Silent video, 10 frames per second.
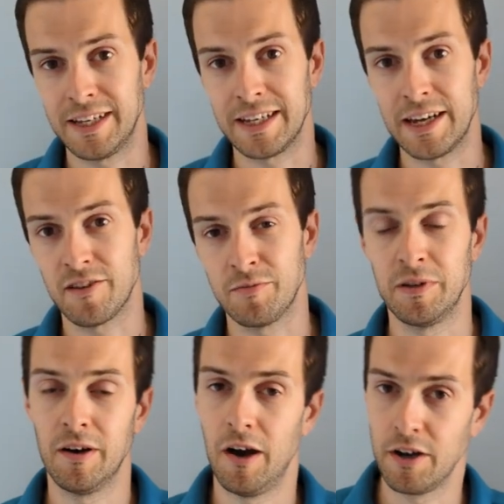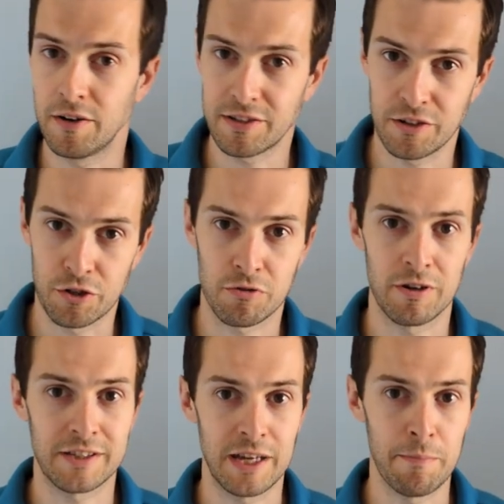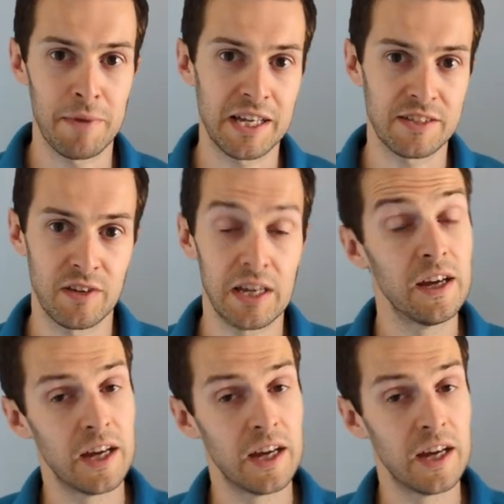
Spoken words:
they can get from it. I don't necessarily trust that massively.